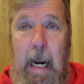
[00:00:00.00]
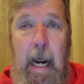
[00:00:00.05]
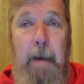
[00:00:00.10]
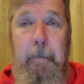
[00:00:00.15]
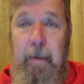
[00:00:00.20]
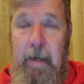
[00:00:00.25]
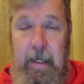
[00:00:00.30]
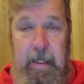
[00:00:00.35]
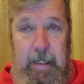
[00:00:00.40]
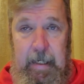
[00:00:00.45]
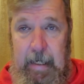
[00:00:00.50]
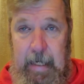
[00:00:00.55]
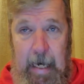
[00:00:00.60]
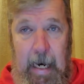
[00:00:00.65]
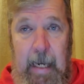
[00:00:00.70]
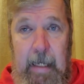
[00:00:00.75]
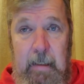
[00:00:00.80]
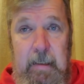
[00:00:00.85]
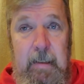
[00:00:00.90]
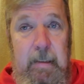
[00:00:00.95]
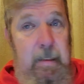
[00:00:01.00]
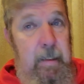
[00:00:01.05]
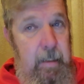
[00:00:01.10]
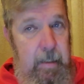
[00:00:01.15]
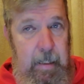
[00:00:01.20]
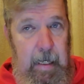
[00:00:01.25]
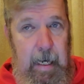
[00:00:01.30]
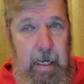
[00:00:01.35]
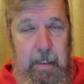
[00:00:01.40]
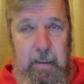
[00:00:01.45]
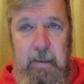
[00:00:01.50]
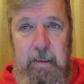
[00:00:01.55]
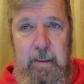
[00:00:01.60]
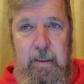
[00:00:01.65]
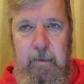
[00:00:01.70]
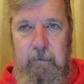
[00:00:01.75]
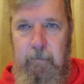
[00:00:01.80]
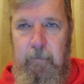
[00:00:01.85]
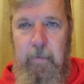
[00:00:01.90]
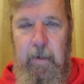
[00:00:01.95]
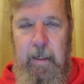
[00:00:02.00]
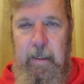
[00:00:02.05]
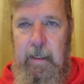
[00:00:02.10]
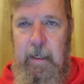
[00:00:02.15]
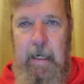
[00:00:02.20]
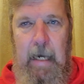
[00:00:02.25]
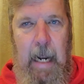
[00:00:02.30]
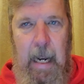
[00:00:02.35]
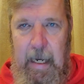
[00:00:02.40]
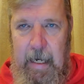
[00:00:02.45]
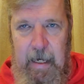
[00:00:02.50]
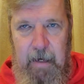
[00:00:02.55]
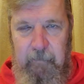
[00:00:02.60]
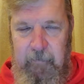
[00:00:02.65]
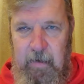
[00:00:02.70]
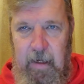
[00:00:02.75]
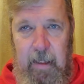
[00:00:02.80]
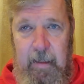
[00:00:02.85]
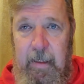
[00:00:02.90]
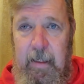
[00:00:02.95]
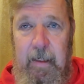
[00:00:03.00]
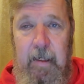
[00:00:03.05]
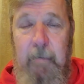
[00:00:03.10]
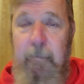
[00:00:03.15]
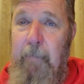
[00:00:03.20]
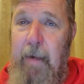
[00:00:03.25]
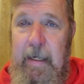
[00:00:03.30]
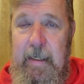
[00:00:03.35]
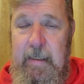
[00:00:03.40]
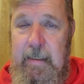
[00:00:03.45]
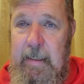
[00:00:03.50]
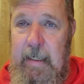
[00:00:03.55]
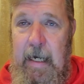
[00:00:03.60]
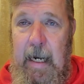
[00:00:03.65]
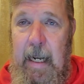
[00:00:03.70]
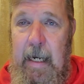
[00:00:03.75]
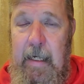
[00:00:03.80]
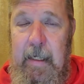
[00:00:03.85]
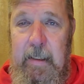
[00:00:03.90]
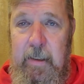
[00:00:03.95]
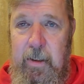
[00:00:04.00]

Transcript: I'm going to guess yes, but I have nothing to base it on.